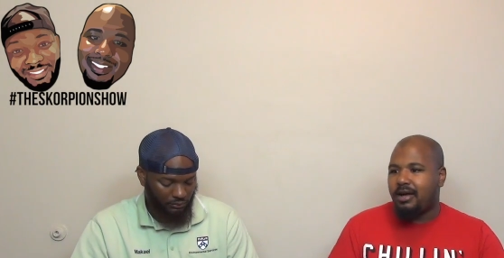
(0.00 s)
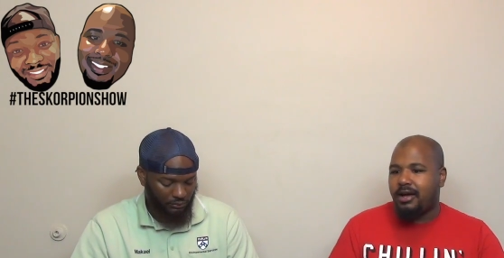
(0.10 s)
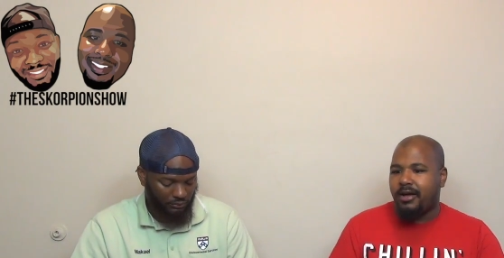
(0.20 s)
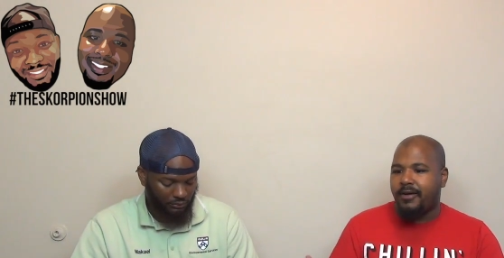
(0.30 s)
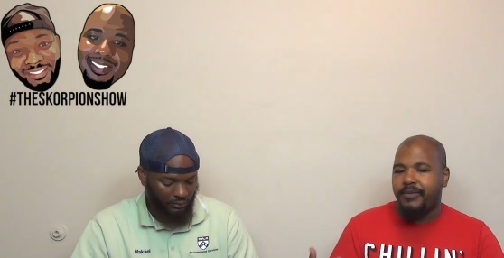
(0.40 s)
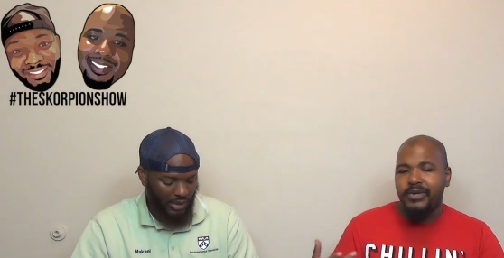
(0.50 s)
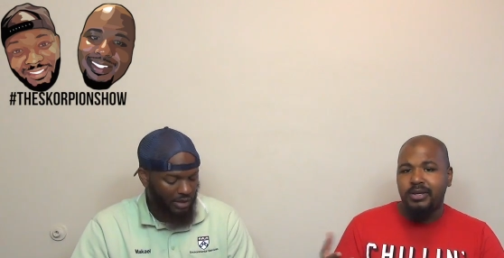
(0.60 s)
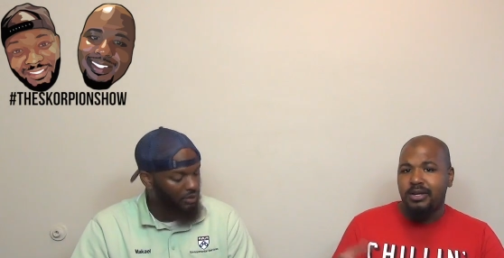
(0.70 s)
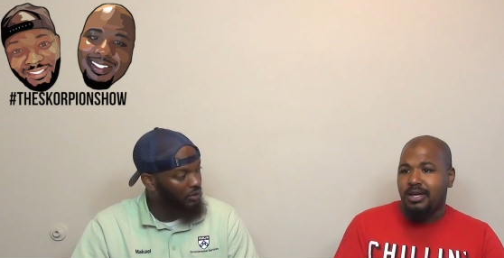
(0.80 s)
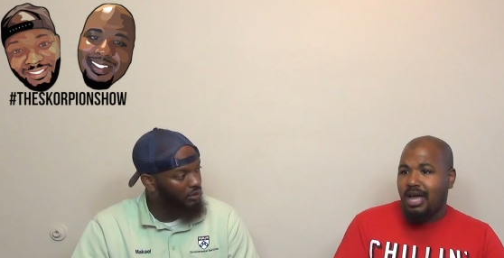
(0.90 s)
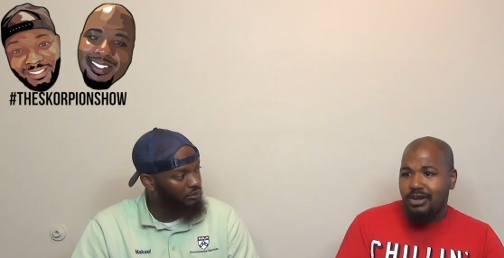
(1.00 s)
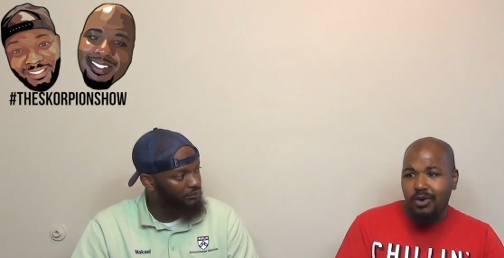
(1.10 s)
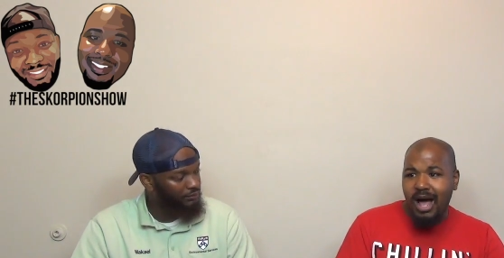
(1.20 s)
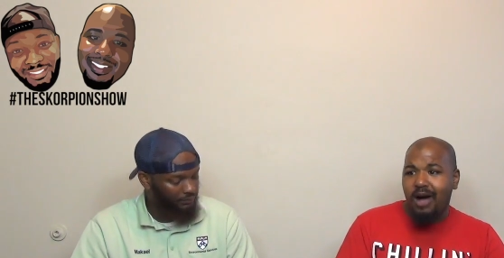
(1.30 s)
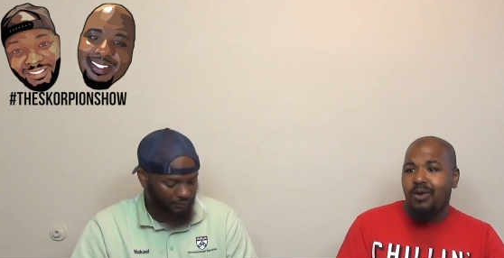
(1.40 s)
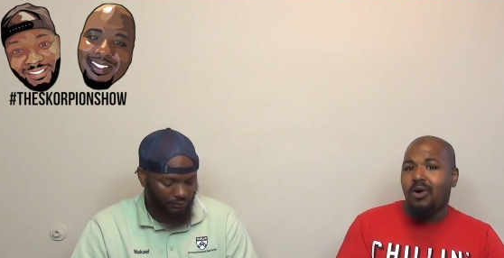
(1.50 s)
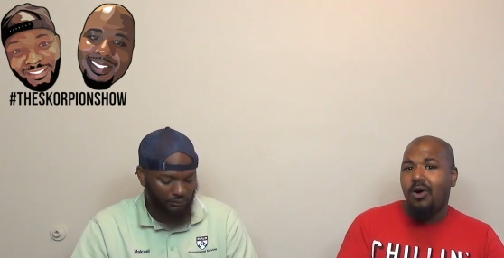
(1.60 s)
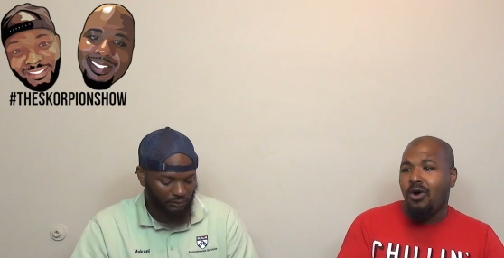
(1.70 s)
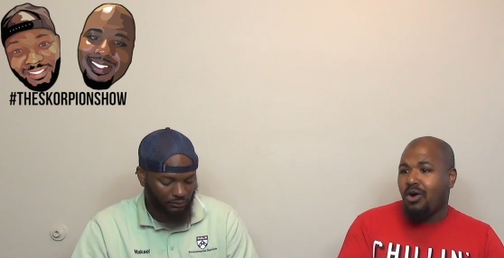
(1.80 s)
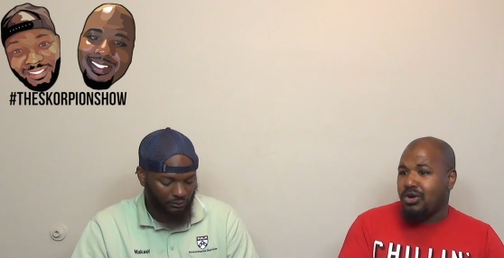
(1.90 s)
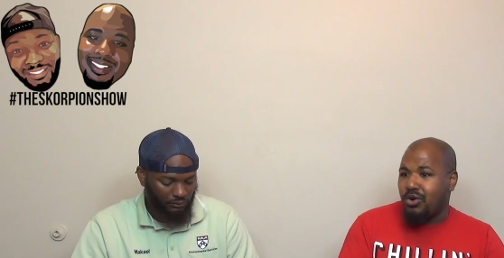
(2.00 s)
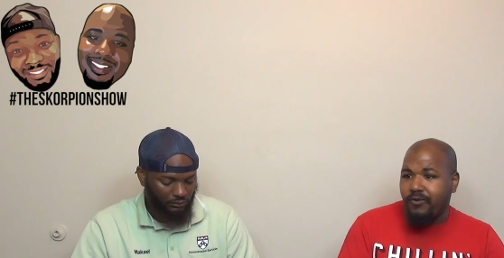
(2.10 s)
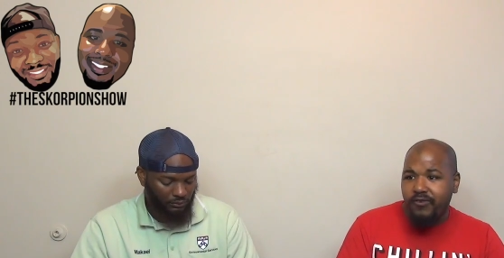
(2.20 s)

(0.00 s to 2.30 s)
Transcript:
Speaker 1: uh, alcohol. no alcohol, no